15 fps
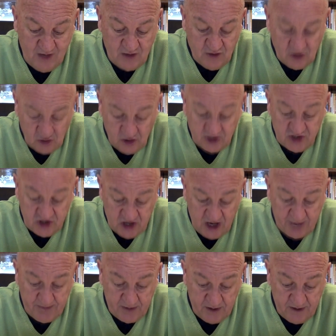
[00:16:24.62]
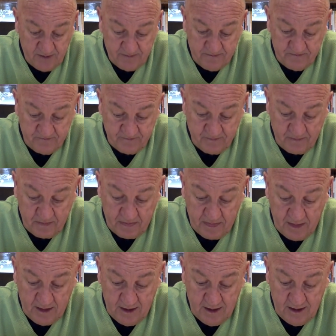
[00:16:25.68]
The Good Shepherd
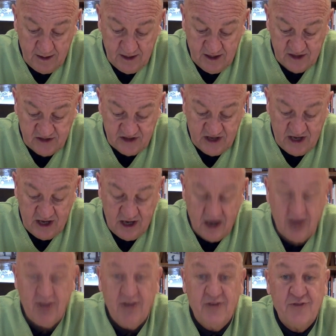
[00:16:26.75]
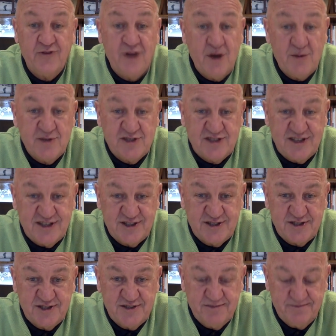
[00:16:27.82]
is a
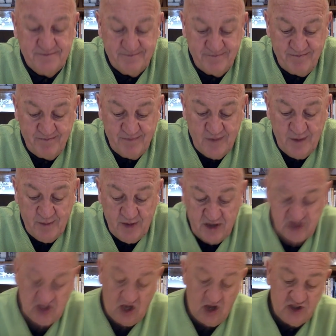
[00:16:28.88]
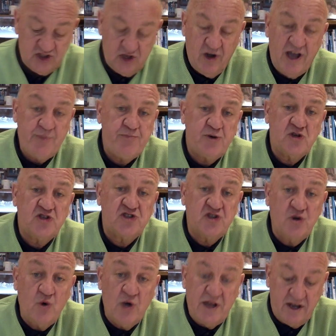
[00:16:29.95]
pharmacist, but he's also a
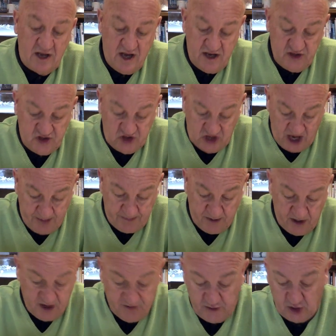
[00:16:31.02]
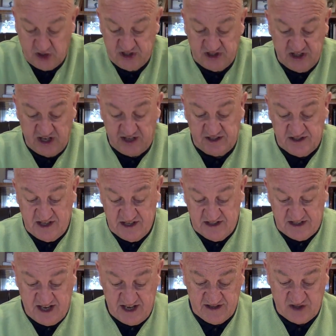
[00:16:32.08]
pursuing shepherd. In verse 6, he
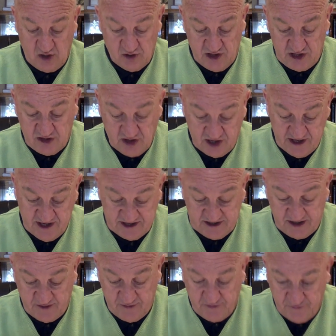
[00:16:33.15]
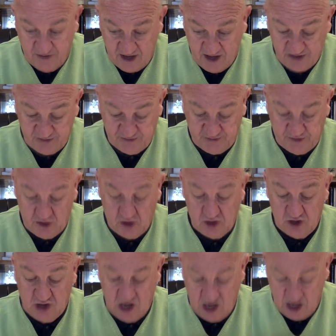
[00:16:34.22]
says, Only goodness and
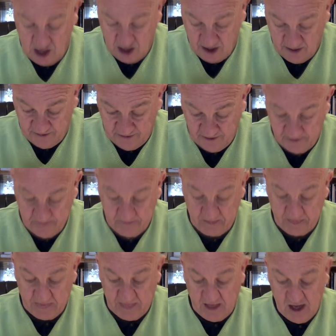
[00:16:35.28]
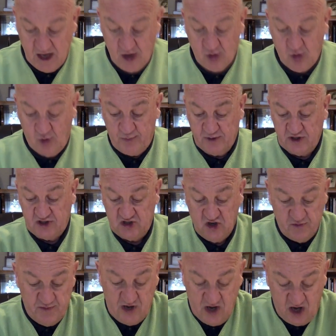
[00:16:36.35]
faithful love will
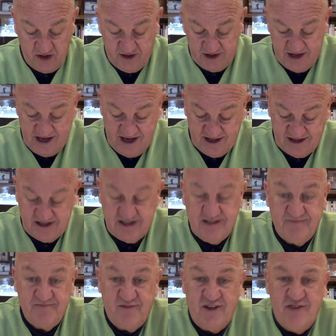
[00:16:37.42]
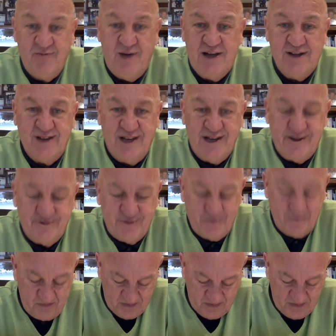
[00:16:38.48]
pursue me all the days of my life.